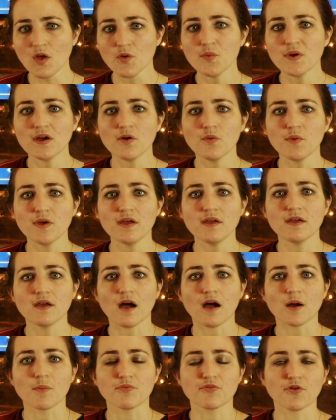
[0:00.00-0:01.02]
we
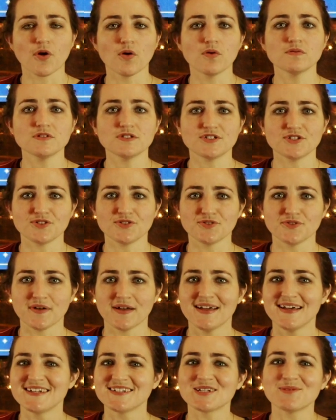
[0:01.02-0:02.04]
are prone to